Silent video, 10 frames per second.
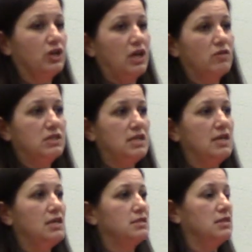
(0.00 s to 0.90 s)

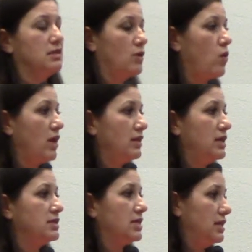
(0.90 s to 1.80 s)
guarantees that the
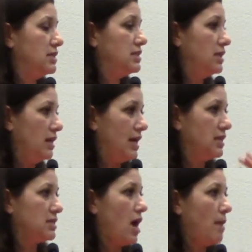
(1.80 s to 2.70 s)
quality is still at
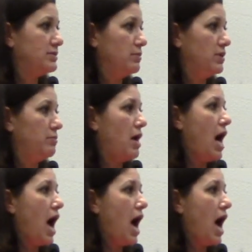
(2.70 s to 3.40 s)
its optimum